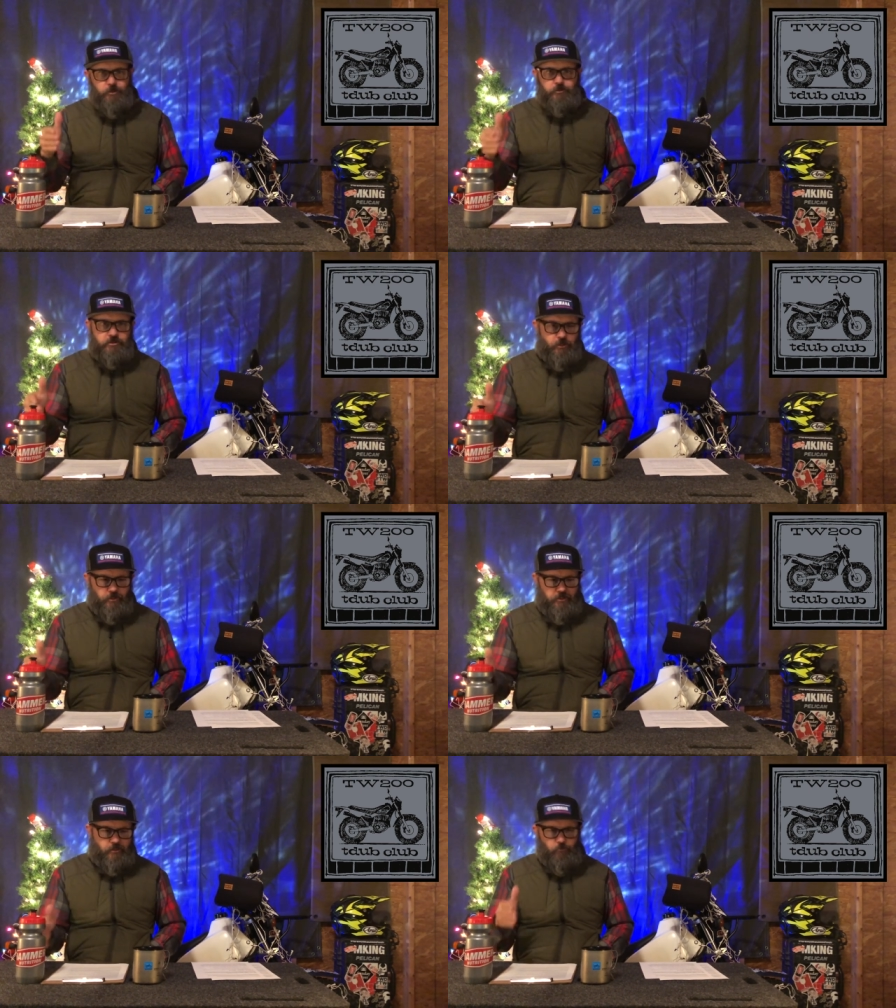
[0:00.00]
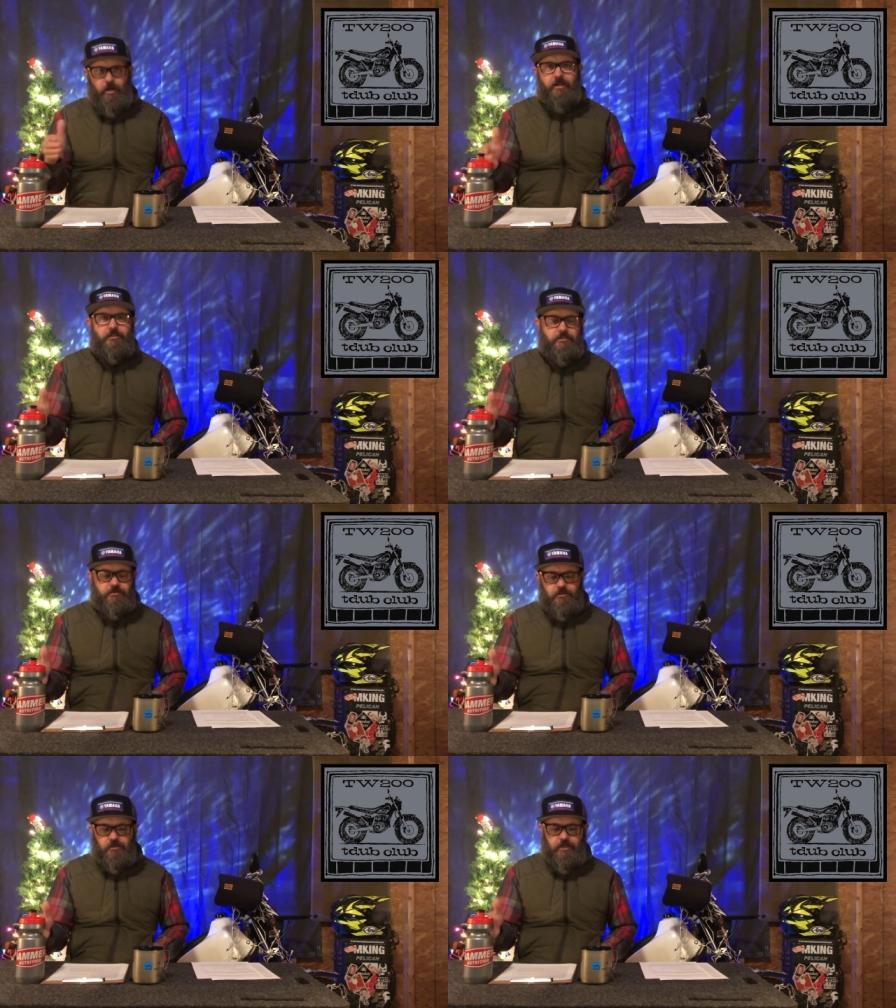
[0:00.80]
Who started it? Why did it
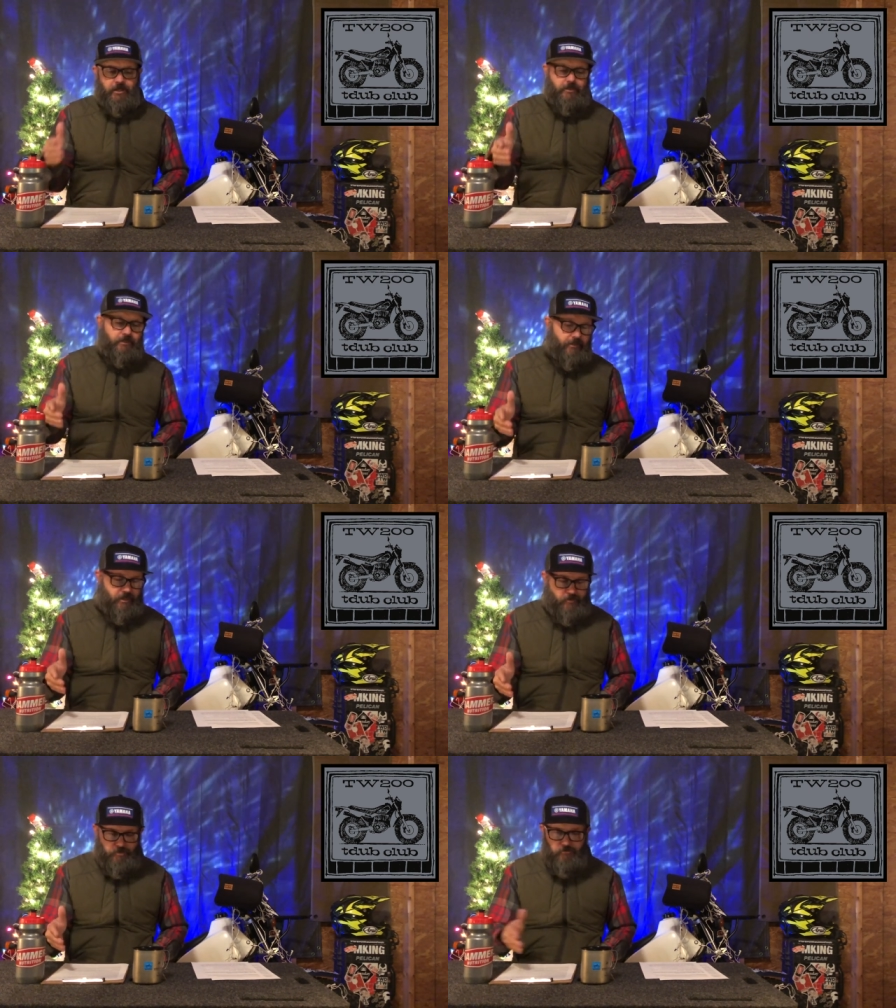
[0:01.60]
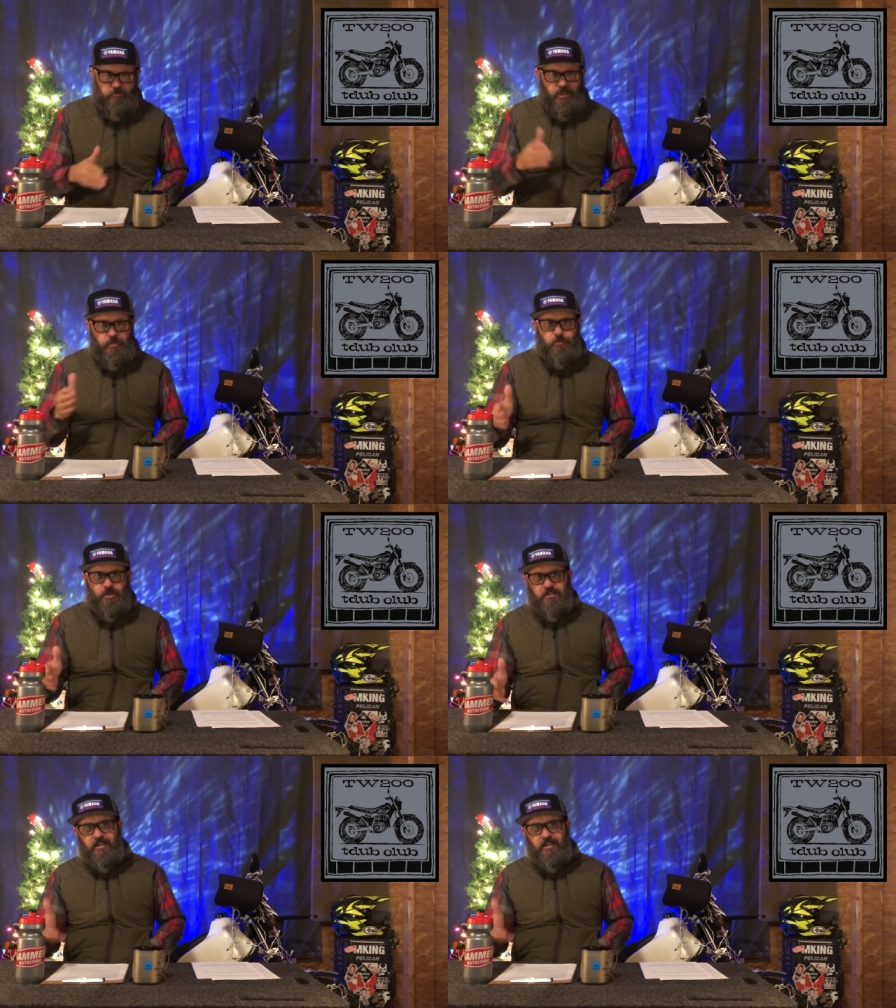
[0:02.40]
start? How did it happen? Blah, blah, blah.